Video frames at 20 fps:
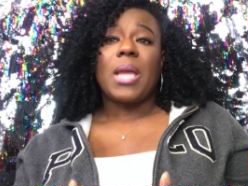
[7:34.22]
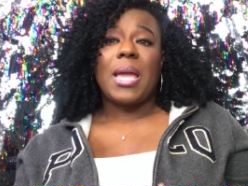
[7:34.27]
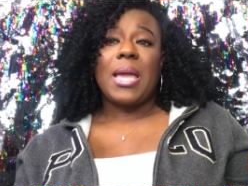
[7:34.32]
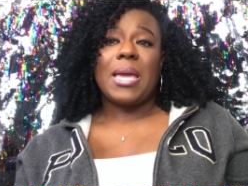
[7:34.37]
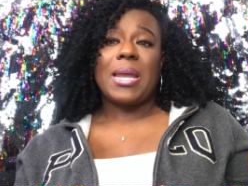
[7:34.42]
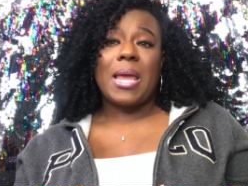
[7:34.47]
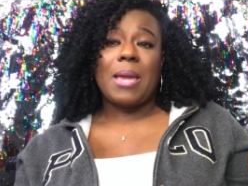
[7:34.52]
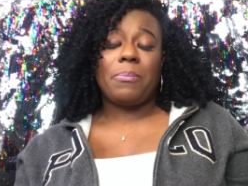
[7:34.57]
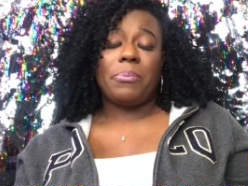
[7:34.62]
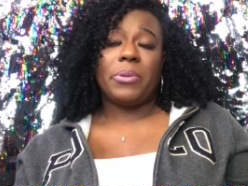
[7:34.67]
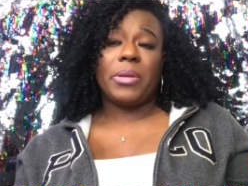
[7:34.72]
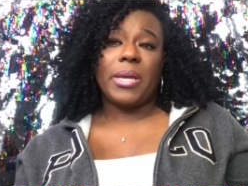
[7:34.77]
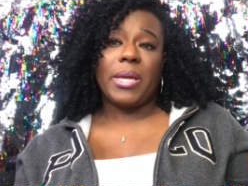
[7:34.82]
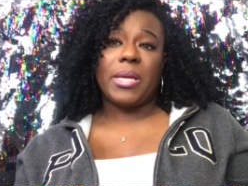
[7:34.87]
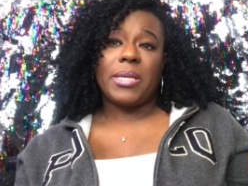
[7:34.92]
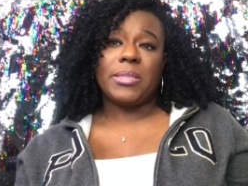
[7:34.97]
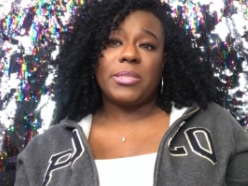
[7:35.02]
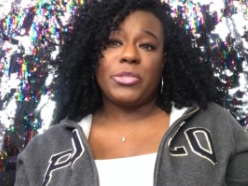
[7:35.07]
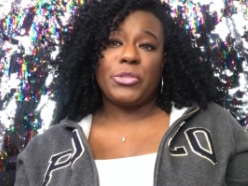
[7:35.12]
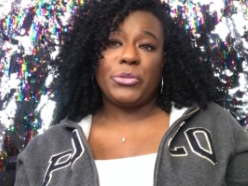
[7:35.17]
and I
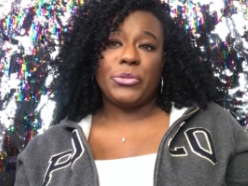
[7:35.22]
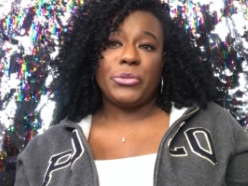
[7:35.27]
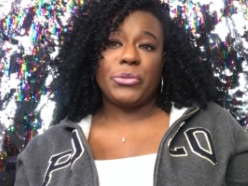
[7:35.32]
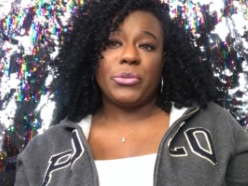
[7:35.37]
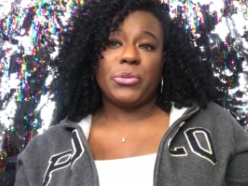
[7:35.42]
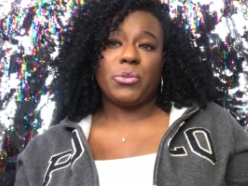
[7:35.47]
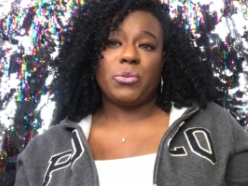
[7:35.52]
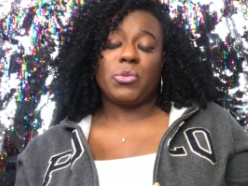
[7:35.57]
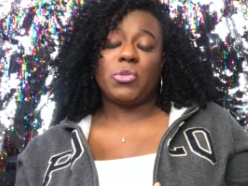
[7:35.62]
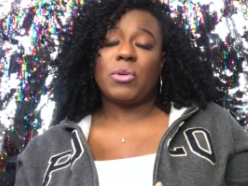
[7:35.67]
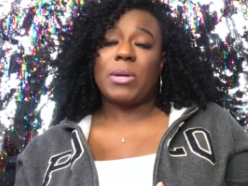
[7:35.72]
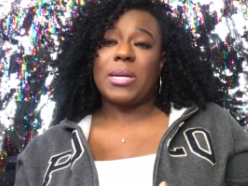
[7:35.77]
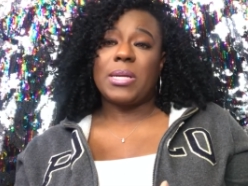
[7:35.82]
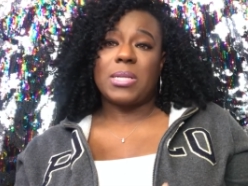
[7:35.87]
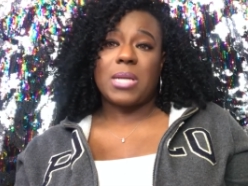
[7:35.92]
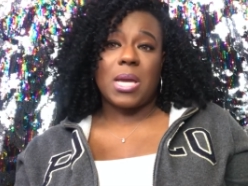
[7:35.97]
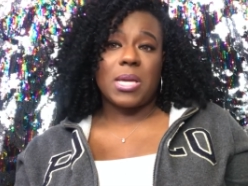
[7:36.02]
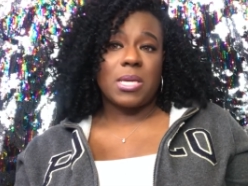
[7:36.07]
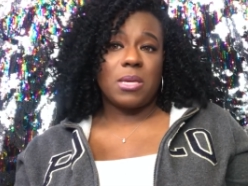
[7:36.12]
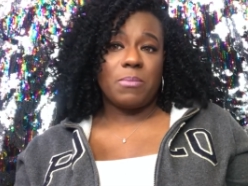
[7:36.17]
plan to try to
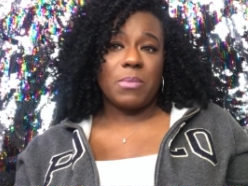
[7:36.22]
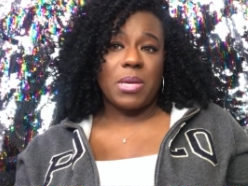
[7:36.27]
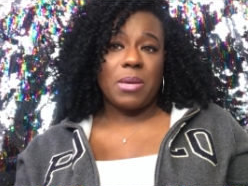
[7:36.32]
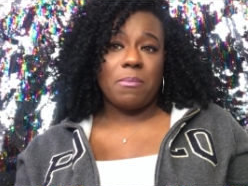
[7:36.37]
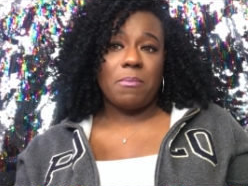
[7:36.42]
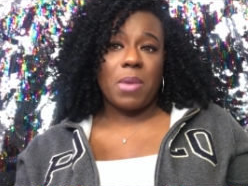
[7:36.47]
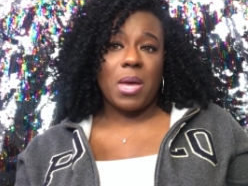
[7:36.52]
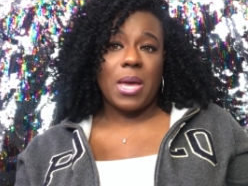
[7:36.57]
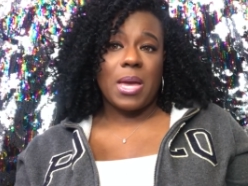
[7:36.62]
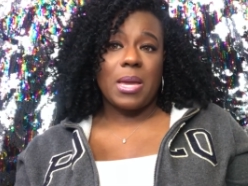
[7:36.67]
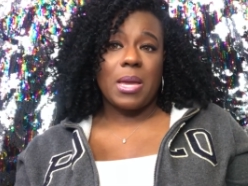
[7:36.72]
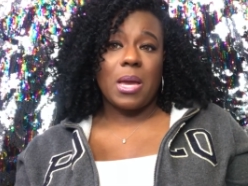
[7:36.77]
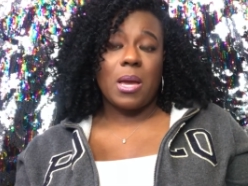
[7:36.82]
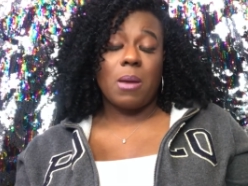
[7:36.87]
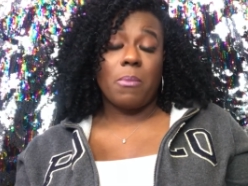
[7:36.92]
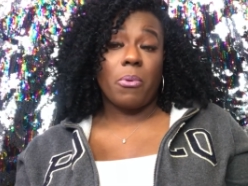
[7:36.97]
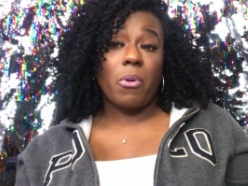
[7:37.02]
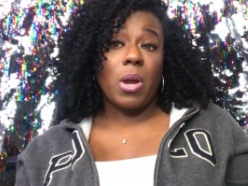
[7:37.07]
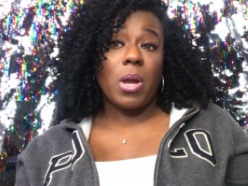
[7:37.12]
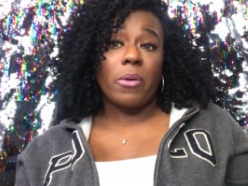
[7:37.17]
document my
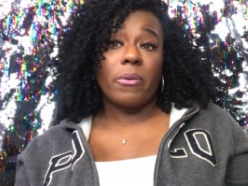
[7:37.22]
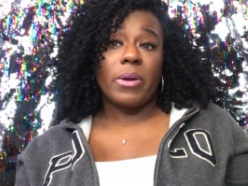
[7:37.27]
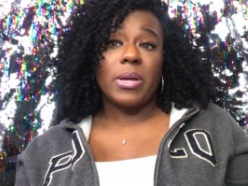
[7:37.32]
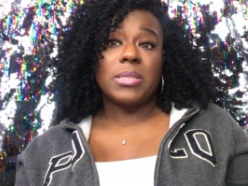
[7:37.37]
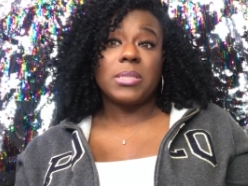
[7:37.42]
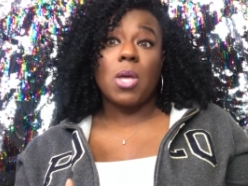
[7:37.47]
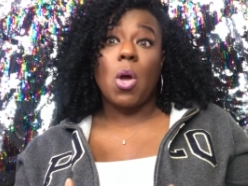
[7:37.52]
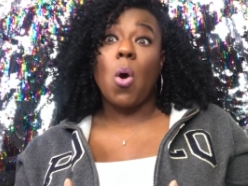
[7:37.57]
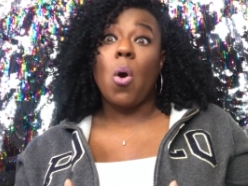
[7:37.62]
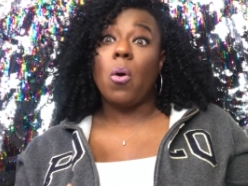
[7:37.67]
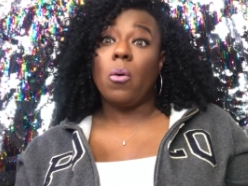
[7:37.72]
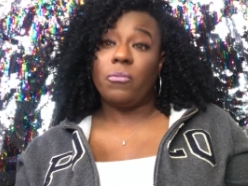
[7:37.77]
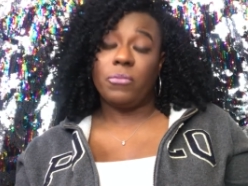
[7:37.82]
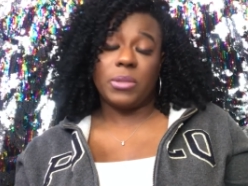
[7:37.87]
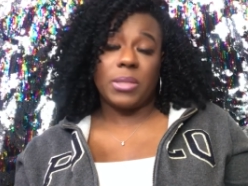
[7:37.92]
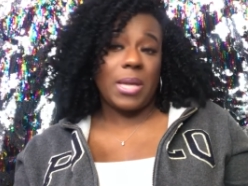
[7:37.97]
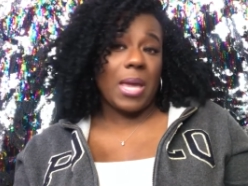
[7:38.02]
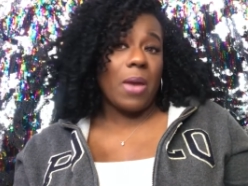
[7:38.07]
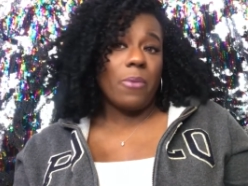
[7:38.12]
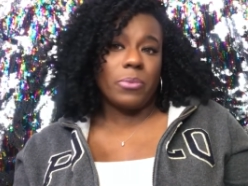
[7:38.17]
uh, progress.
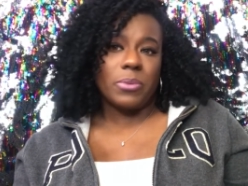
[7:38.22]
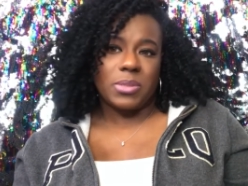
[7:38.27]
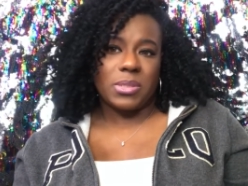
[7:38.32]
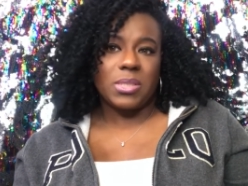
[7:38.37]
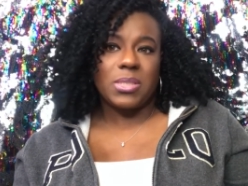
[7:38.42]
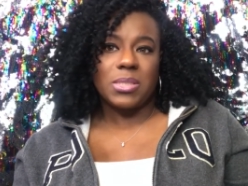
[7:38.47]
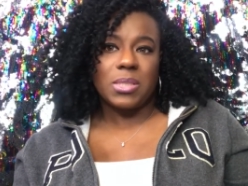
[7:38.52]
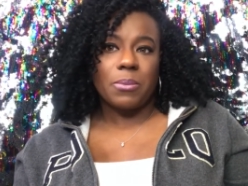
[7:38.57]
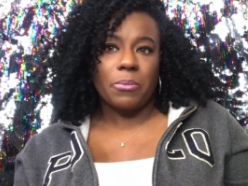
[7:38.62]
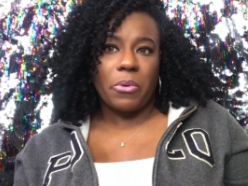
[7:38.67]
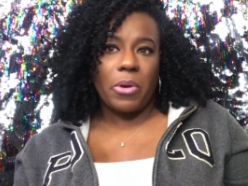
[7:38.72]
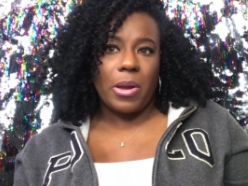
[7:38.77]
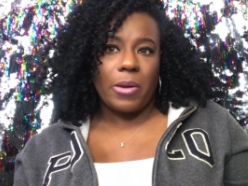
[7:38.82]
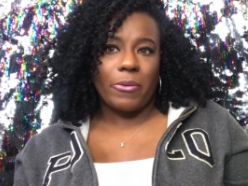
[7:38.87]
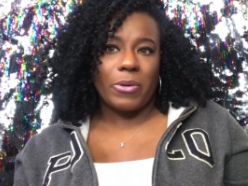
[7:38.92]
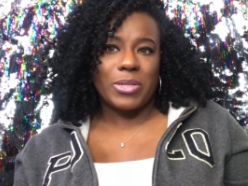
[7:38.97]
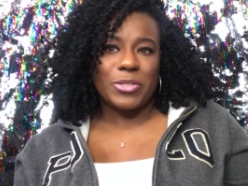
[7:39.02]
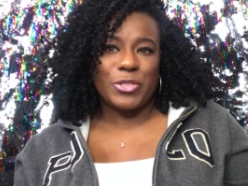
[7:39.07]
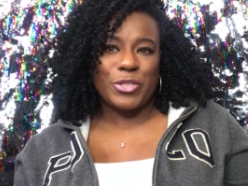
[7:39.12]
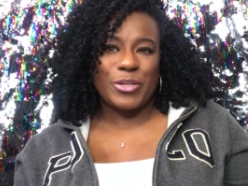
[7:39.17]
Hopefully, I will see some
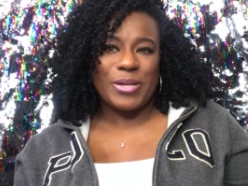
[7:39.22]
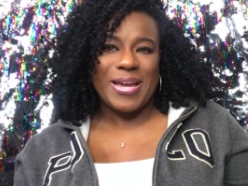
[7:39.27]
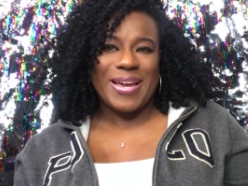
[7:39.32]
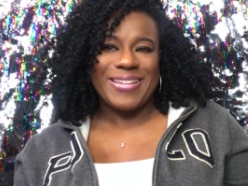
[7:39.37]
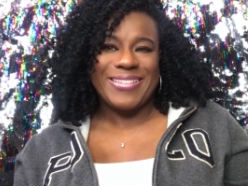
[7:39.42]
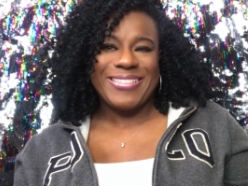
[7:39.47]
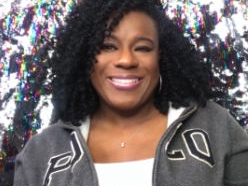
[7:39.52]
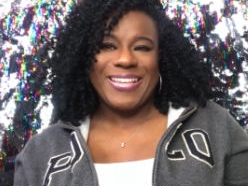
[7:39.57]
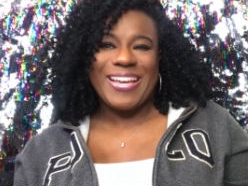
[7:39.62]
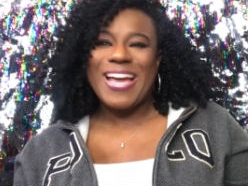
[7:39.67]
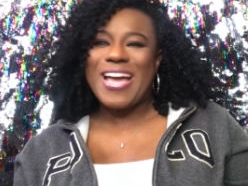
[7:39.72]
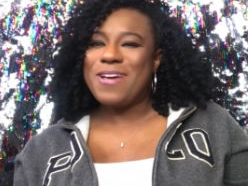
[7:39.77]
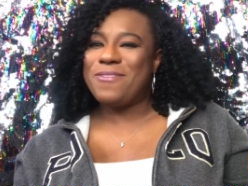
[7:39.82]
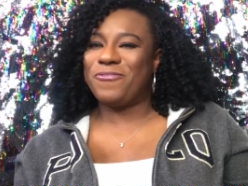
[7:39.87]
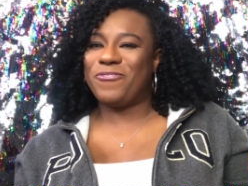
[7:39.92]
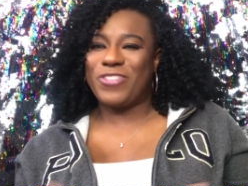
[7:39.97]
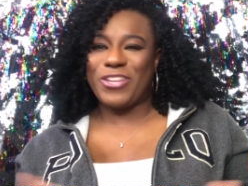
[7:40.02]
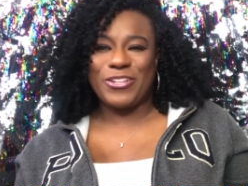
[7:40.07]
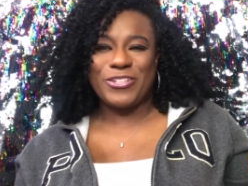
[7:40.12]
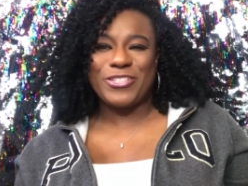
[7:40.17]
progress, you guys. Um,
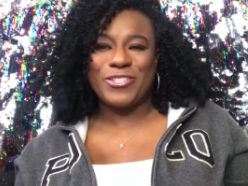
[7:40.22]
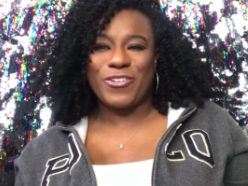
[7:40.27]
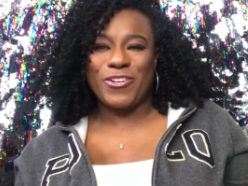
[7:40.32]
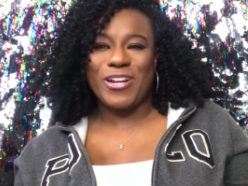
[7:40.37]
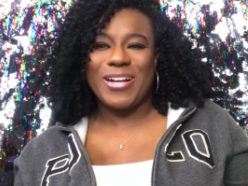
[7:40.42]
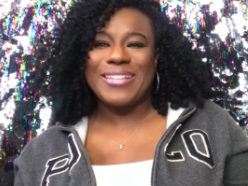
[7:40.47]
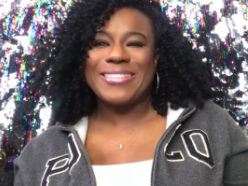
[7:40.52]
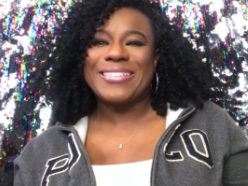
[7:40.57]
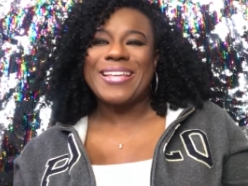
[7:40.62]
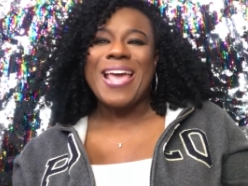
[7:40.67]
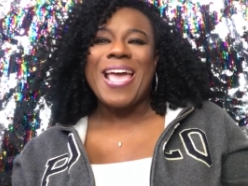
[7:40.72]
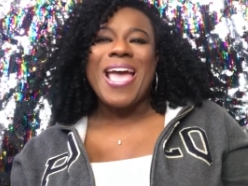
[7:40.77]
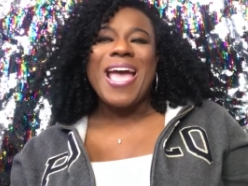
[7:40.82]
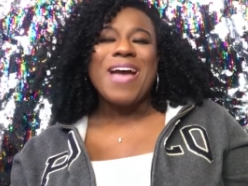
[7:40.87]
fingers crossed.